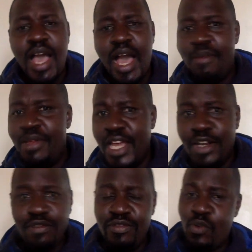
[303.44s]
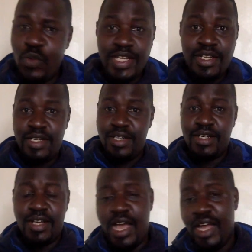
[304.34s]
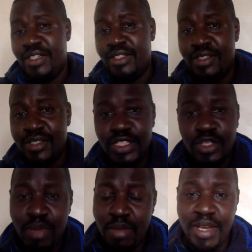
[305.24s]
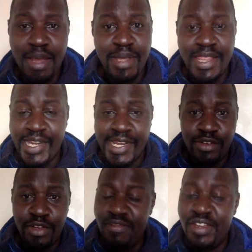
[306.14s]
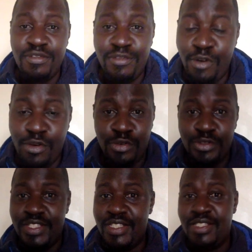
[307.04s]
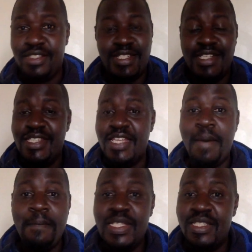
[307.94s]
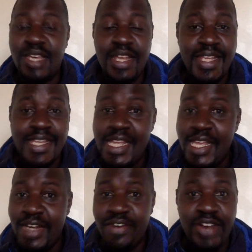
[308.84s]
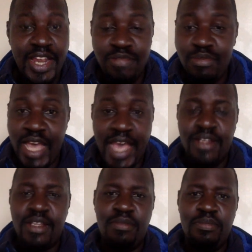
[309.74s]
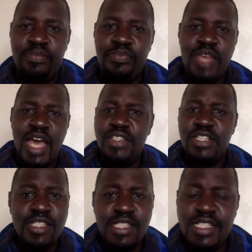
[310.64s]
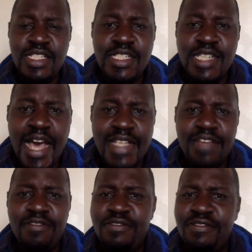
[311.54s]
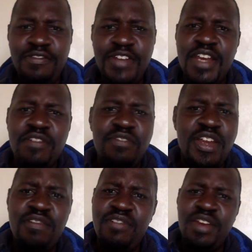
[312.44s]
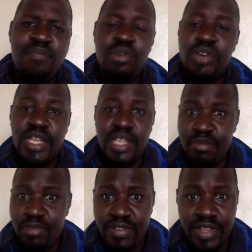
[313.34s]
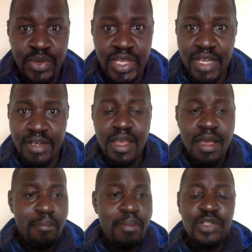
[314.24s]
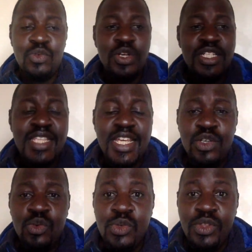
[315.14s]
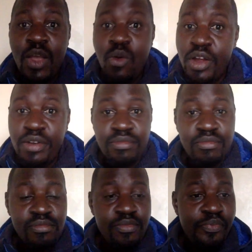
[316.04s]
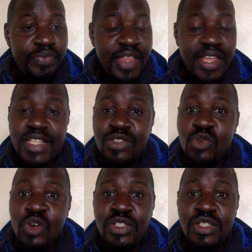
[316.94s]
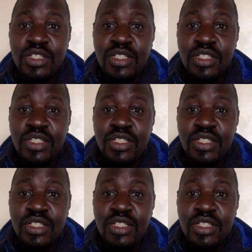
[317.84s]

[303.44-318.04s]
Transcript: by the end of the week, yeah, City may be number 3 or even 4 because Chelsea are basically right behind them. And Chelsea did as a very, very, very boring game over the weekend. But what did they do? They won. And that is what